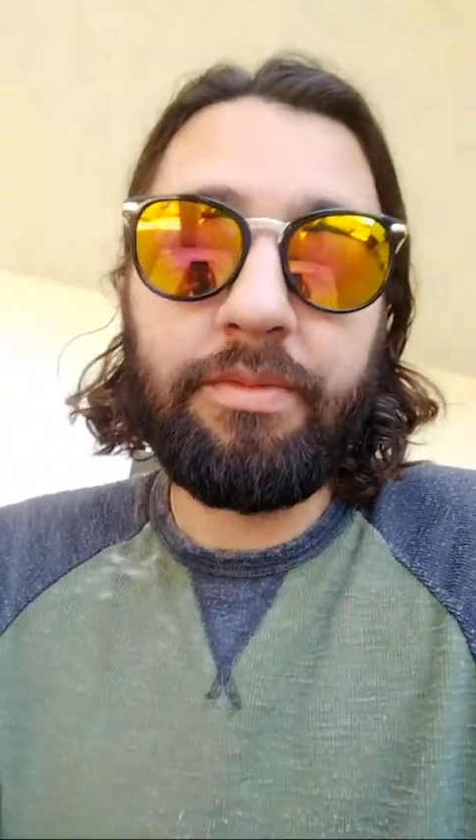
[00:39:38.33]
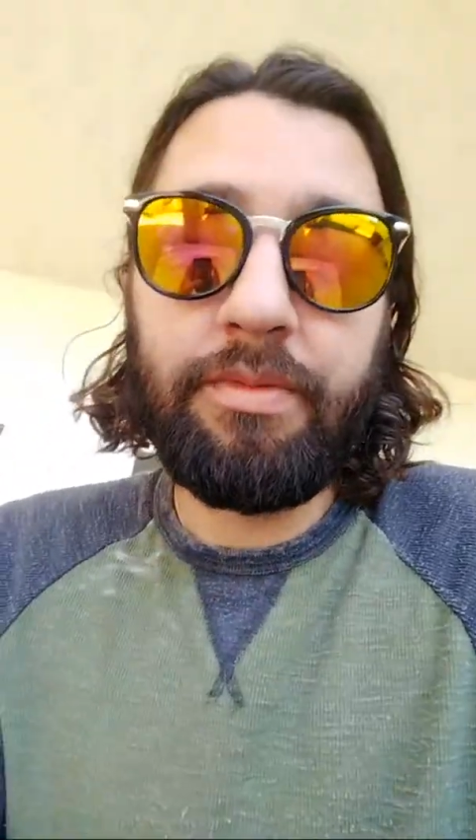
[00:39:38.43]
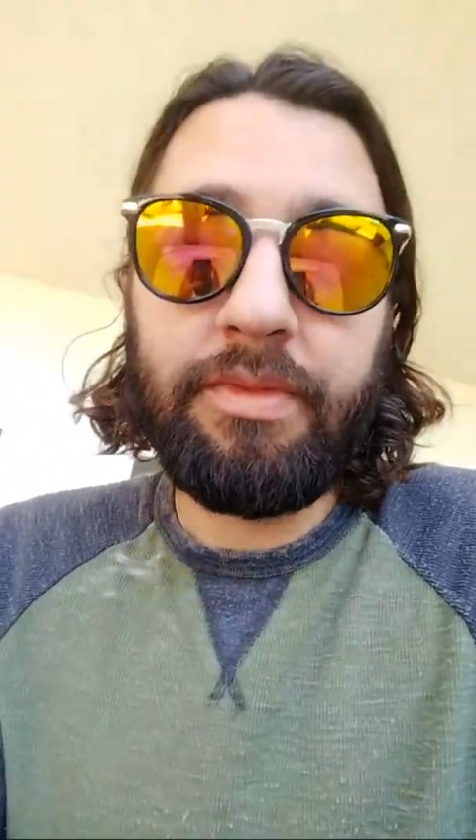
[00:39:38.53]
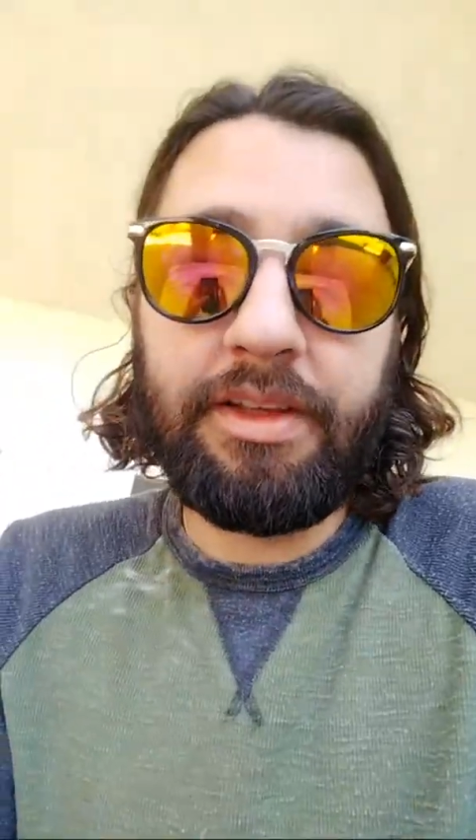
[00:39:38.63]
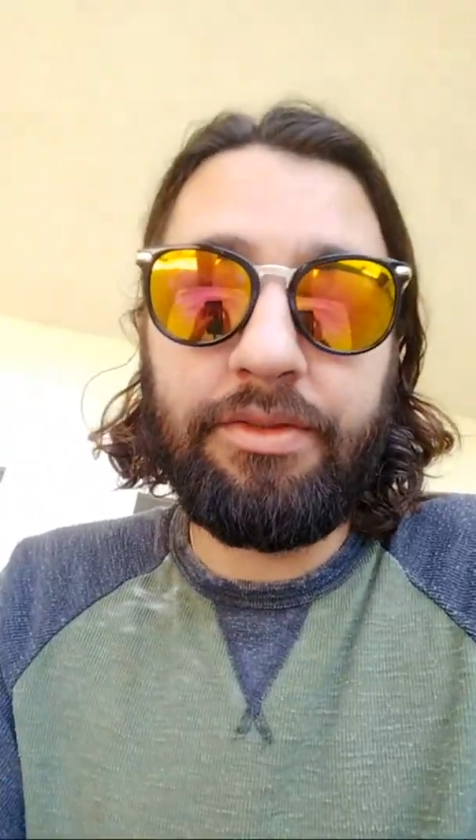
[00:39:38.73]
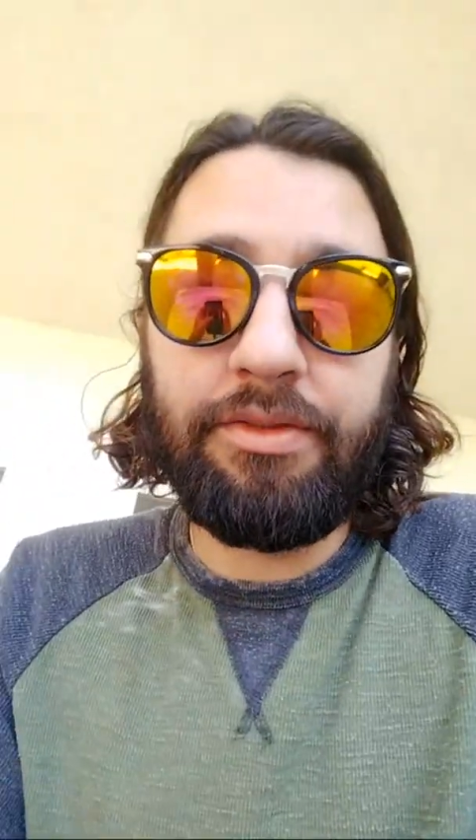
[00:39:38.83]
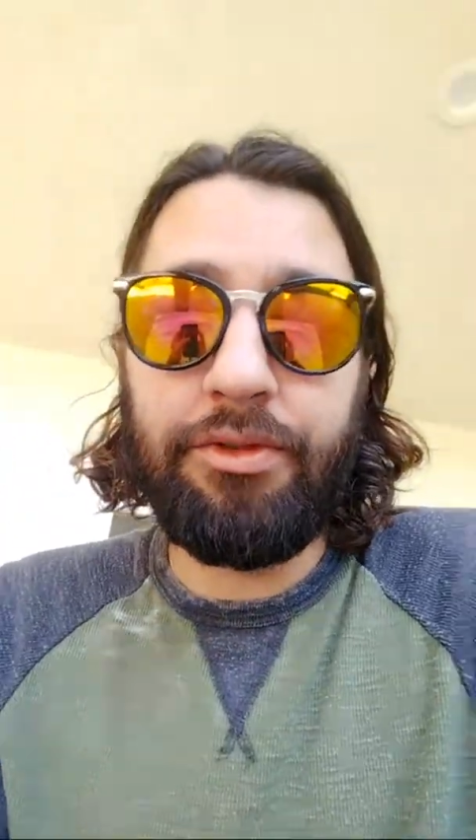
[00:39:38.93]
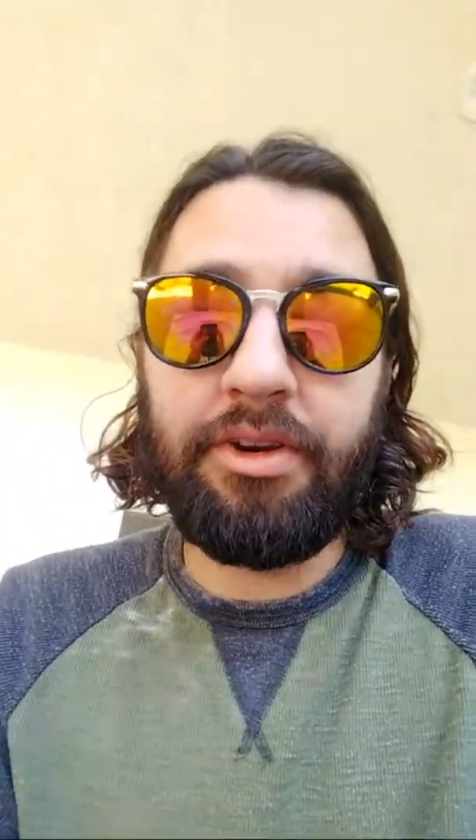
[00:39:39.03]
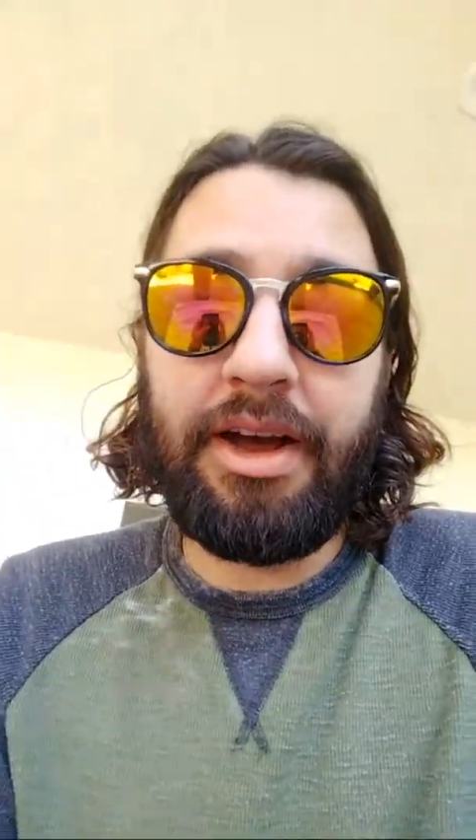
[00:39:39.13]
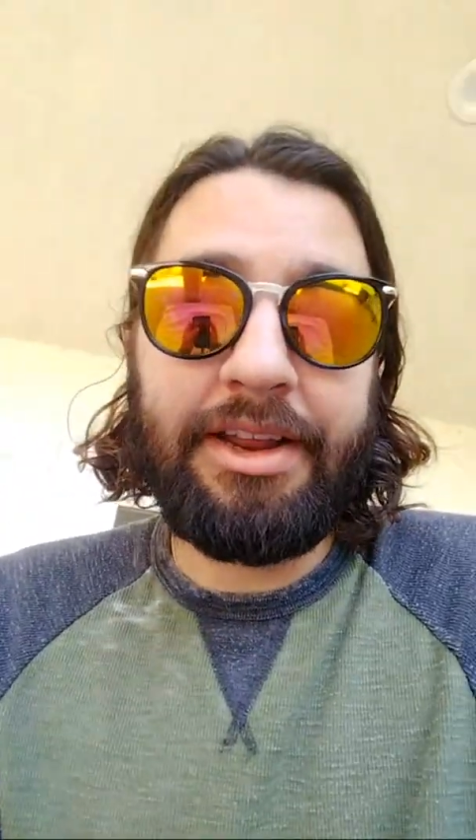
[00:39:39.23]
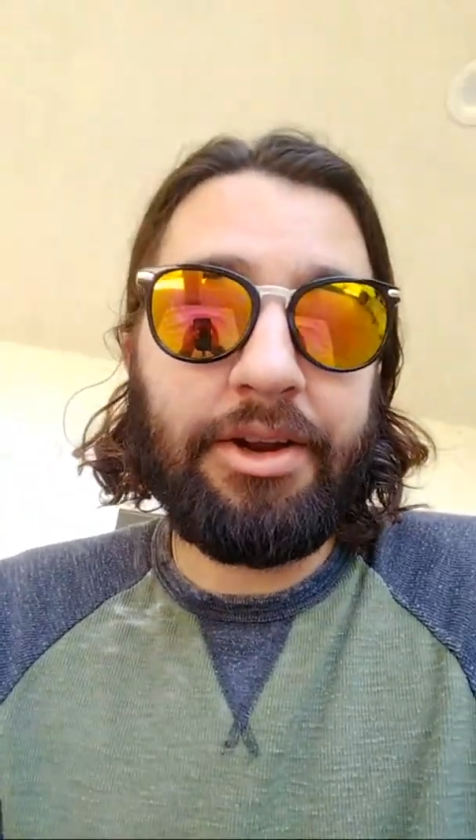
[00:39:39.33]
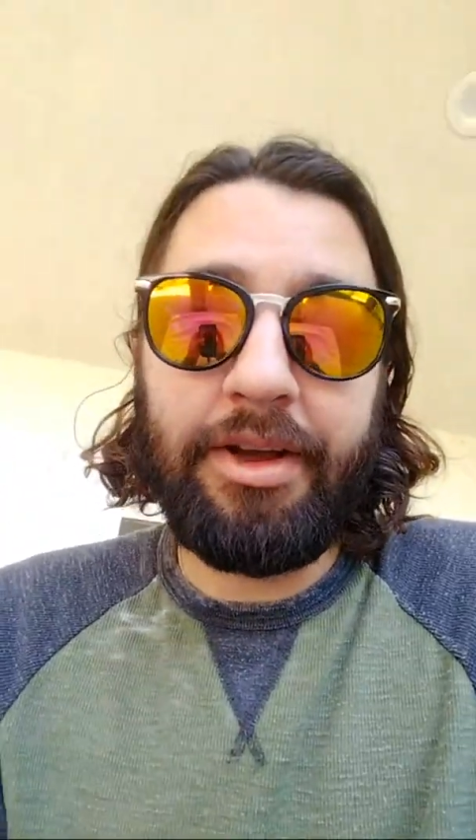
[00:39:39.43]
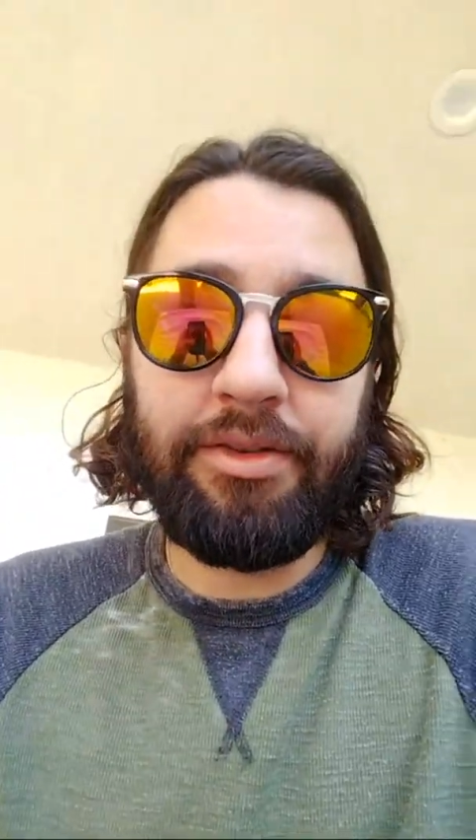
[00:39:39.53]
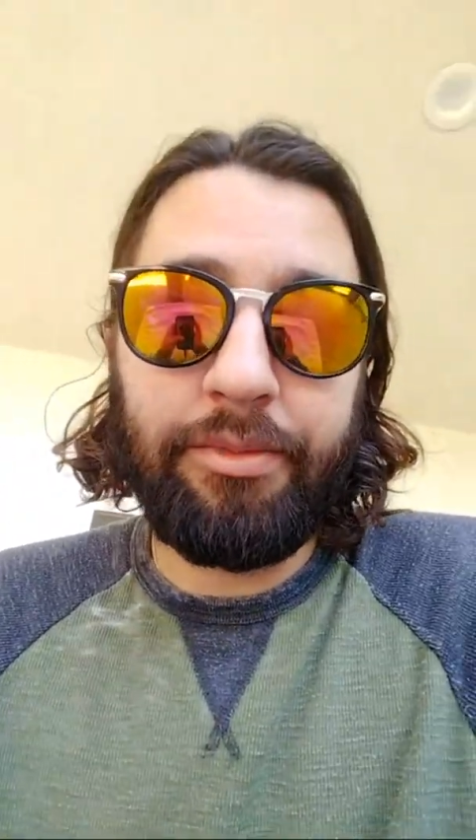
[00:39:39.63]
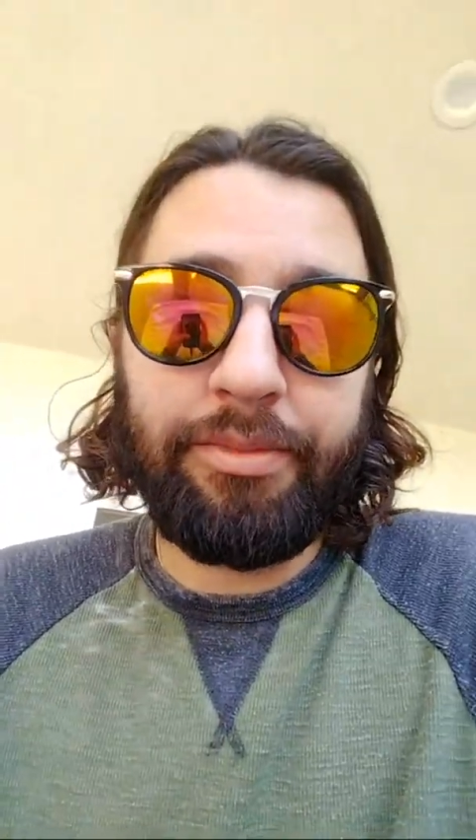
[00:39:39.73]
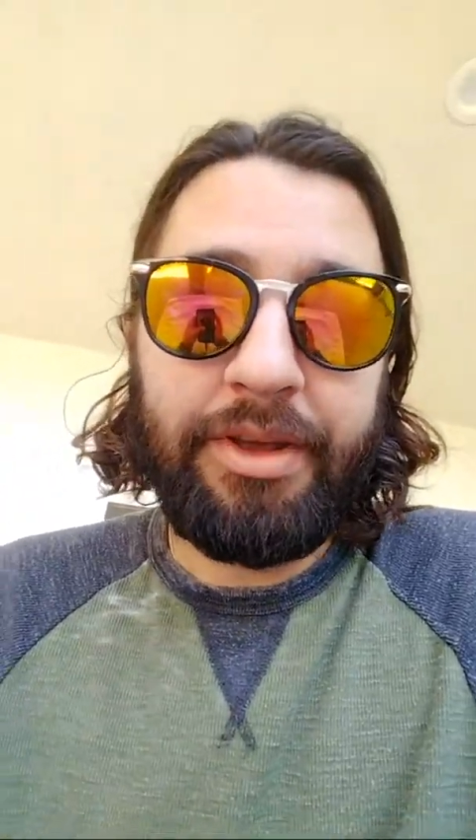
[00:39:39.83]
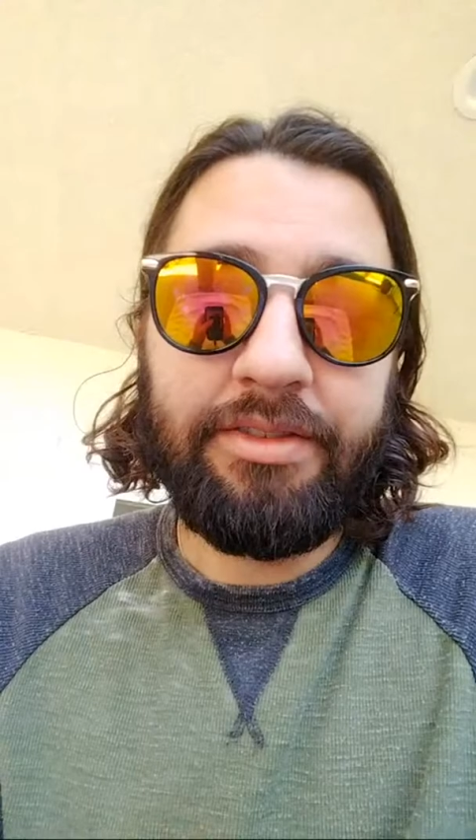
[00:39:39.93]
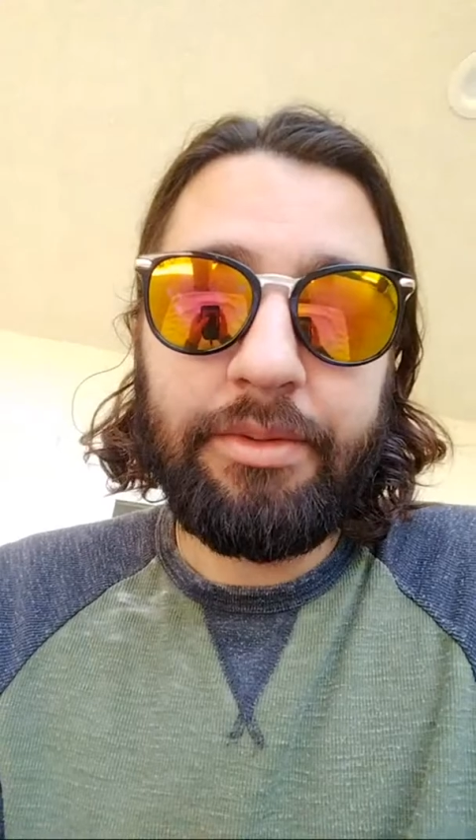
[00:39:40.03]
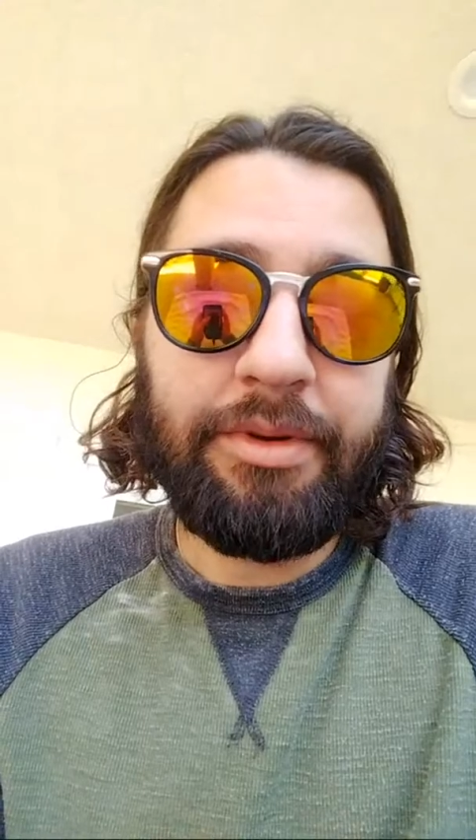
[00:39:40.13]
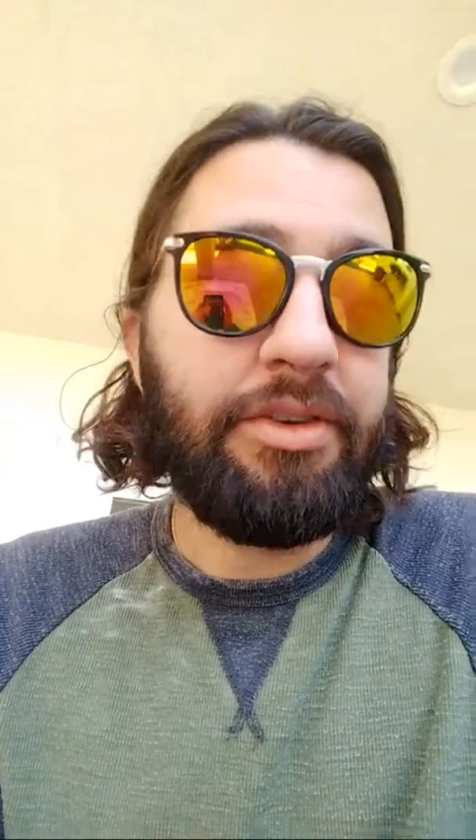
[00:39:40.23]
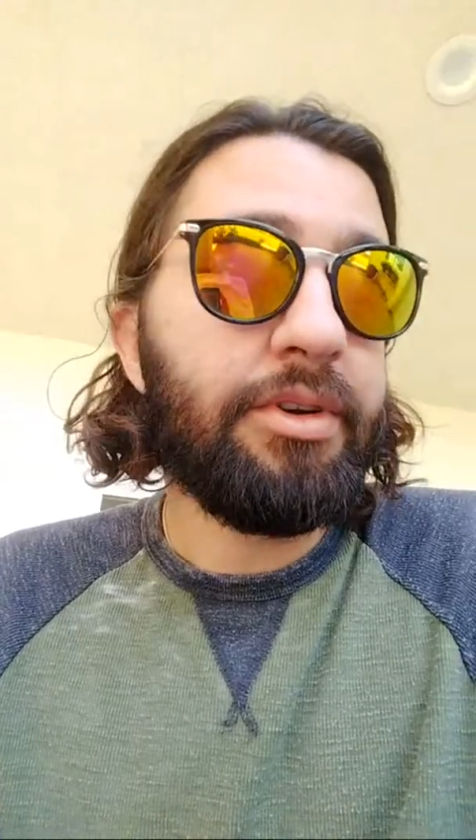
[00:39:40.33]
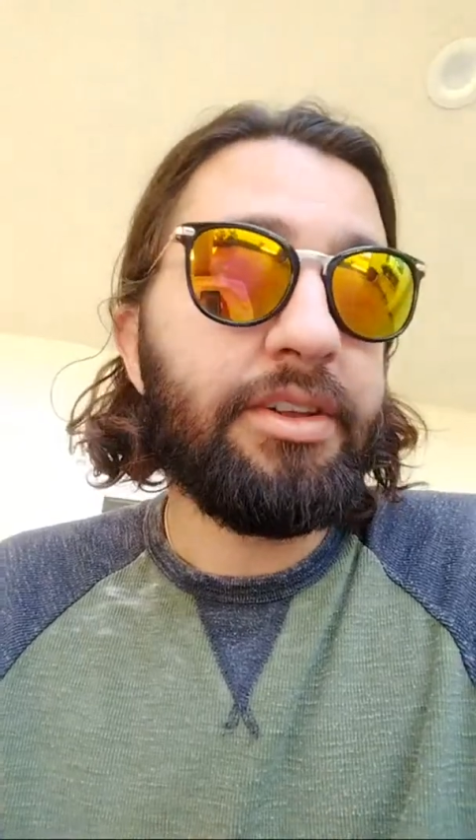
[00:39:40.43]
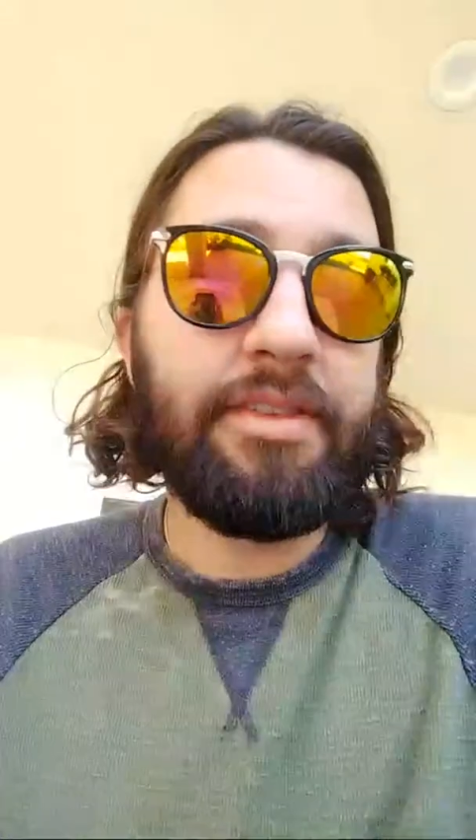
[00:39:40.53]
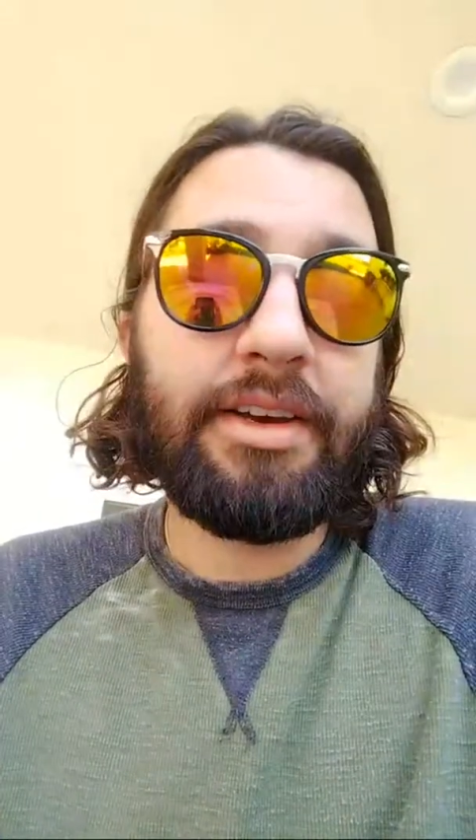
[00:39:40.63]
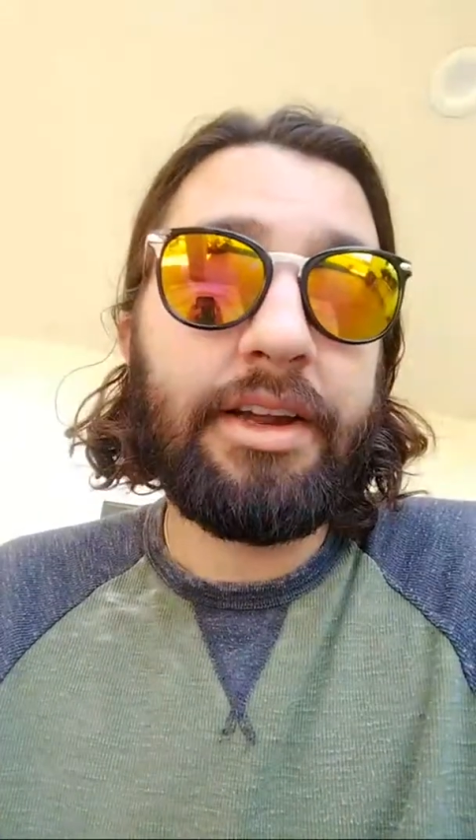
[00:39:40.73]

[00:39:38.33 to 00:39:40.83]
That's for sure. I know XRP is going to be doing its thing.